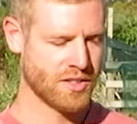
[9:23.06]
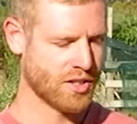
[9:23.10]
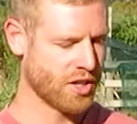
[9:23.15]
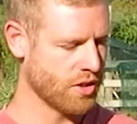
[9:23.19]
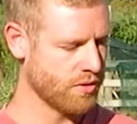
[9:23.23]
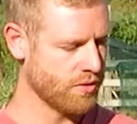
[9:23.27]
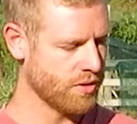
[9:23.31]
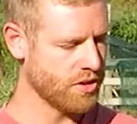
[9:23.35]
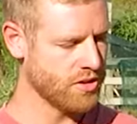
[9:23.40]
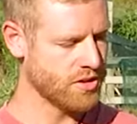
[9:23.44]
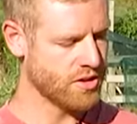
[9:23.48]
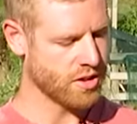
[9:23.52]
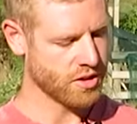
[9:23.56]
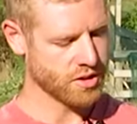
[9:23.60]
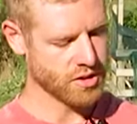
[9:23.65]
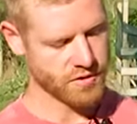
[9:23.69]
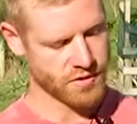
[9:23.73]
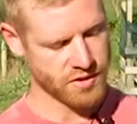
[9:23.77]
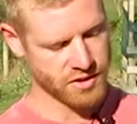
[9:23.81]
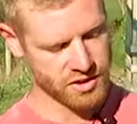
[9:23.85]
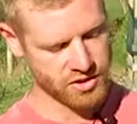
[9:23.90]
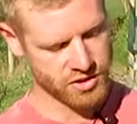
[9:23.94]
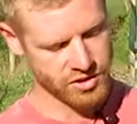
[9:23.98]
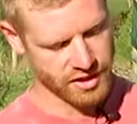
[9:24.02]
So the rootstock of
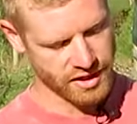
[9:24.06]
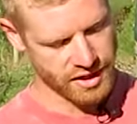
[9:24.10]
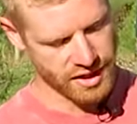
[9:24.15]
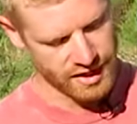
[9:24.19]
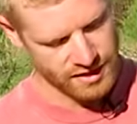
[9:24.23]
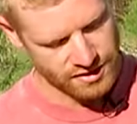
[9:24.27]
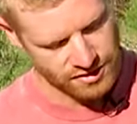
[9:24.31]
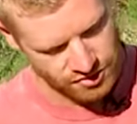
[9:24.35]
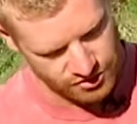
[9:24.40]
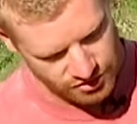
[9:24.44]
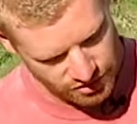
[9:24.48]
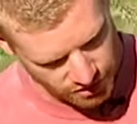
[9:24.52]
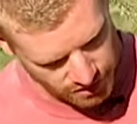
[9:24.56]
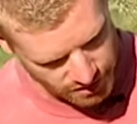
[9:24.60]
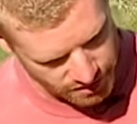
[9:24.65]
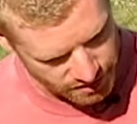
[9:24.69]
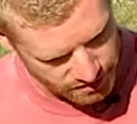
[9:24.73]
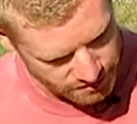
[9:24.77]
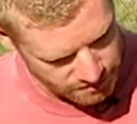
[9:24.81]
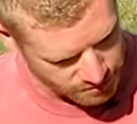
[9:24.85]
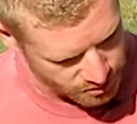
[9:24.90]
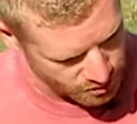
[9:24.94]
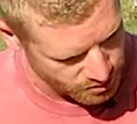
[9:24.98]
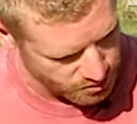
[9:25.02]
this tree has grown
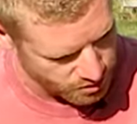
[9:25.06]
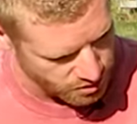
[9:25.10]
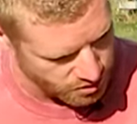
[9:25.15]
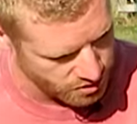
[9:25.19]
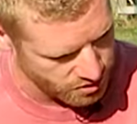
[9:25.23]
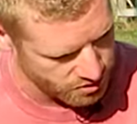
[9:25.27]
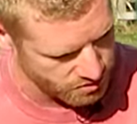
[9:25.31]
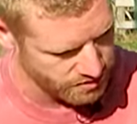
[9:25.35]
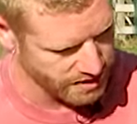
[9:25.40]
a few more